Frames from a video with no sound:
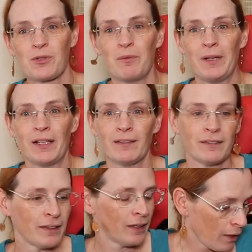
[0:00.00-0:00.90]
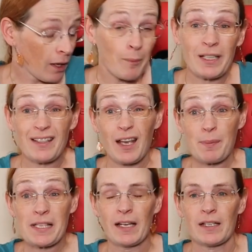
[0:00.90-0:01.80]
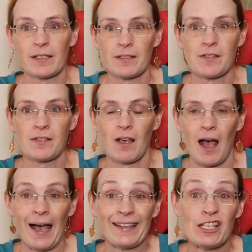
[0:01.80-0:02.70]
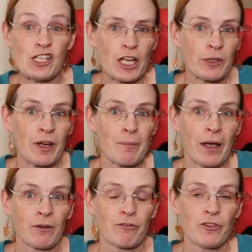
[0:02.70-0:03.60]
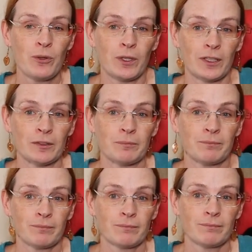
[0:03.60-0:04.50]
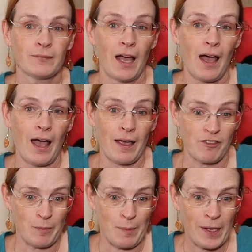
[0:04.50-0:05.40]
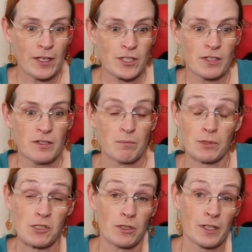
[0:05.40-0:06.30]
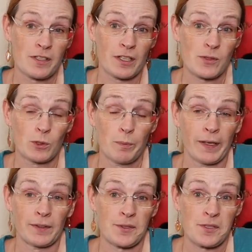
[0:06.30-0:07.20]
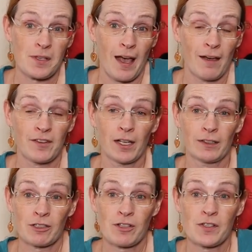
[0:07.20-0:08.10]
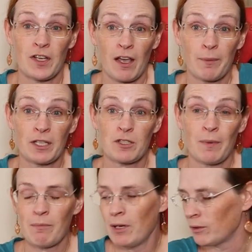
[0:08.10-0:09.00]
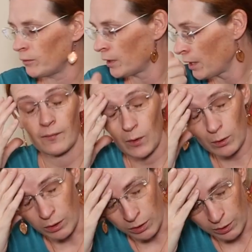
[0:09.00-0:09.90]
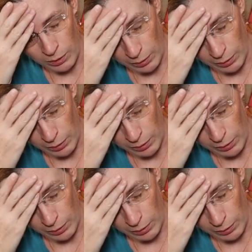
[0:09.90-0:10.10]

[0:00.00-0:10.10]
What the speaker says: to admit it. I mean, the upside is I can generate my own fuel. I have to be patient, but as long as I got solar panels, I've got electricity coming into my boat. Oh.